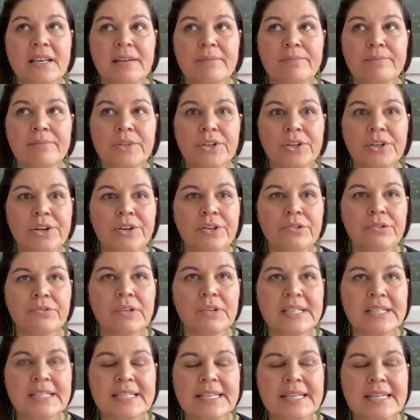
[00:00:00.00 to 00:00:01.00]
I'm
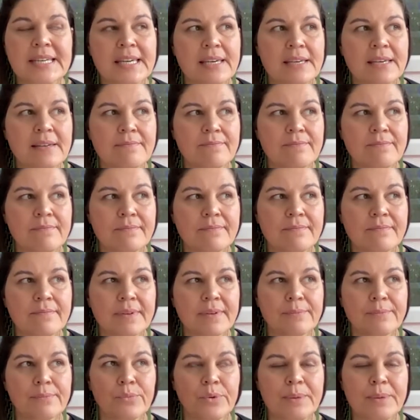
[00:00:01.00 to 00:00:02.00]
co-directing a
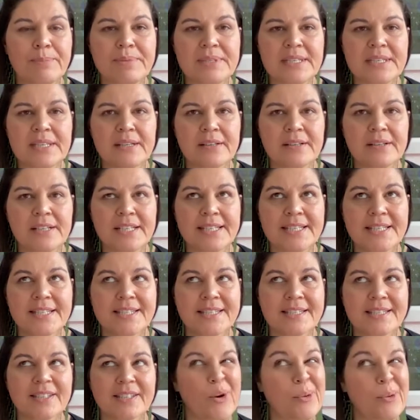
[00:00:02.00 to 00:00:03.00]
web
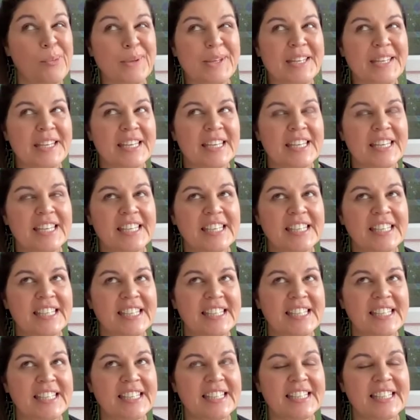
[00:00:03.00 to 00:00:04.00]
series
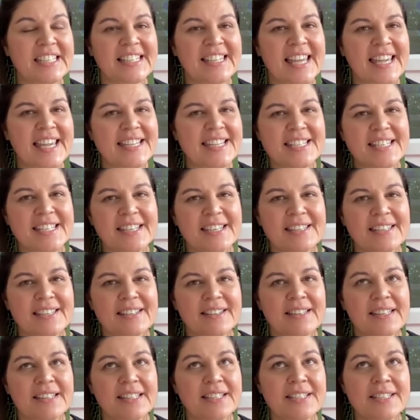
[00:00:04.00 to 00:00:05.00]
comedy later
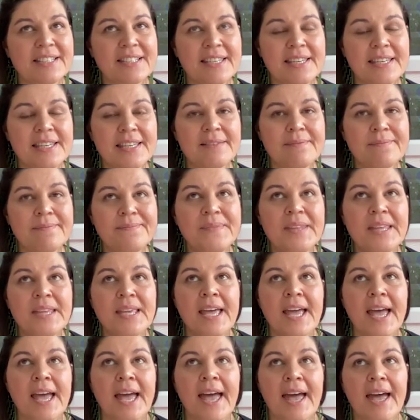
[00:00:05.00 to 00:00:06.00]
this year.
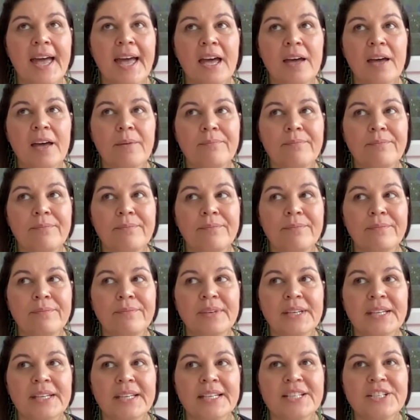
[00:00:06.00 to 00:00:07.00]

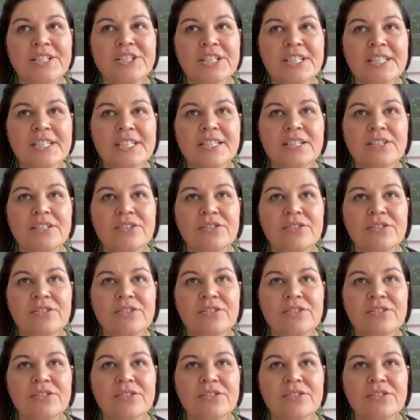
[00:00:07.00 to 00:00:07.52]
Um, just